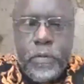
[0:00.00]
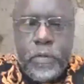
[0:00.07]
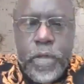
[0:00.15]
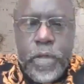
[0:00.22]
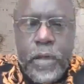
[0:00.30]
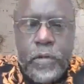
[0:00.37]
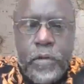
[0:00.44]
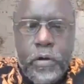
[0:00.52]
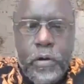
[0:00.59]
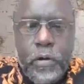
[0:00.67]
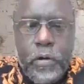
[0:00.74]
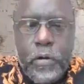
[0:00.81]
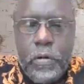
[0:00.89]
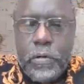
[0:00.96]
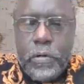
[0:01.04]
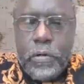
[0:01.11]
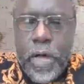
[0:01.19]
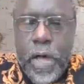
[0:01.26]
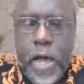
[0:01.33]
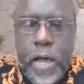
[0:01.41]
what I call
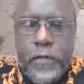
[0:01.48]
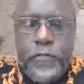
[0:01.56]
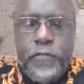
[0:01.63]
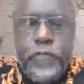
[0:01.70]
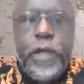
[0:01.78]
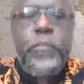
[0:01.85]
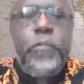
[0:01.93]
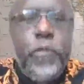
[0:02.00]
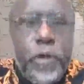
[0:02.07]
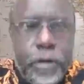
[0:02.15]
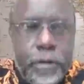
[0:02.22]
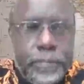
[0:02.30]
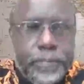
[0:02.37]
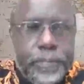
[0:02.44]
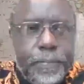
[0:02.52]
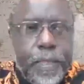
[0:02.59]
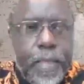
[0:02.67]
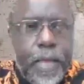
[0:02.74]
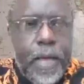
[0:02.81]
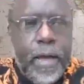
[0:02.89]
a framework
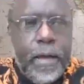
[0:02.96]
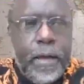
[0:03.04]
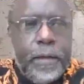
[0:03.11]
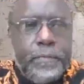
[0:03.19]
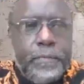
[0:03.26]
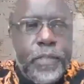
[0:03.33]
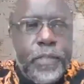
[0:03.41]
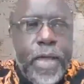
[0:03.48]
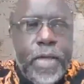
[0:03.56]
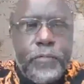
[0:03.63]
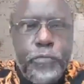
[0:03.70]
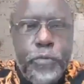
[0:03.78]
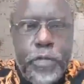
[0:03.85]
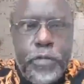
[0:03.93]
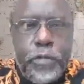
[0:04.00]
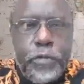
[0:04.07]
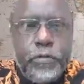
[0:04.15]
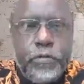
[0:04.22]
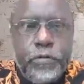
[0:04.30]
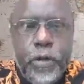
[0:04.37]
that we'll
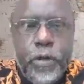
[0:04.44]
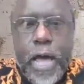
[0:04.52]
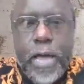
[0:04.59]
use to